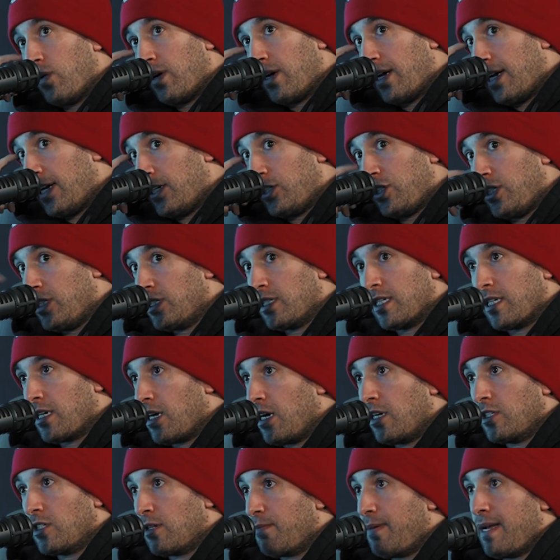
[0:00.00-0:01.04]
And she's like
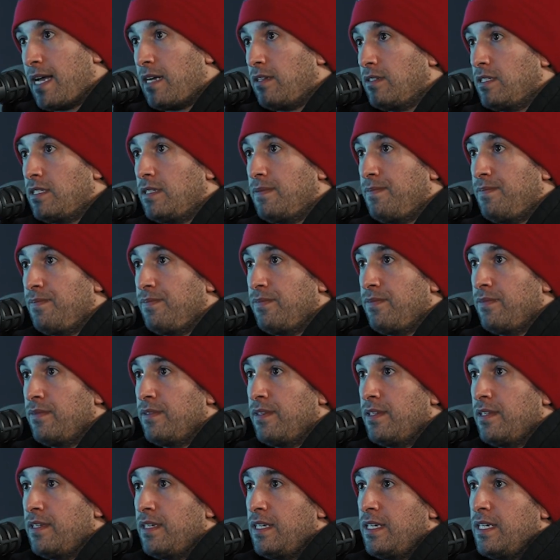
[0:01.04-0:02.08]
100 pounds.
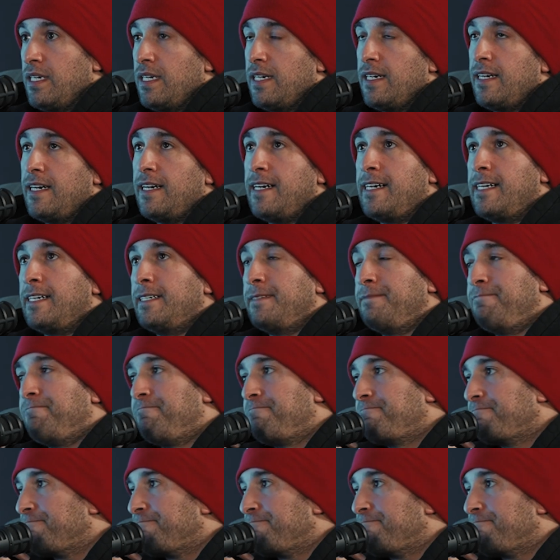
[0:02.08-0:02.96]
And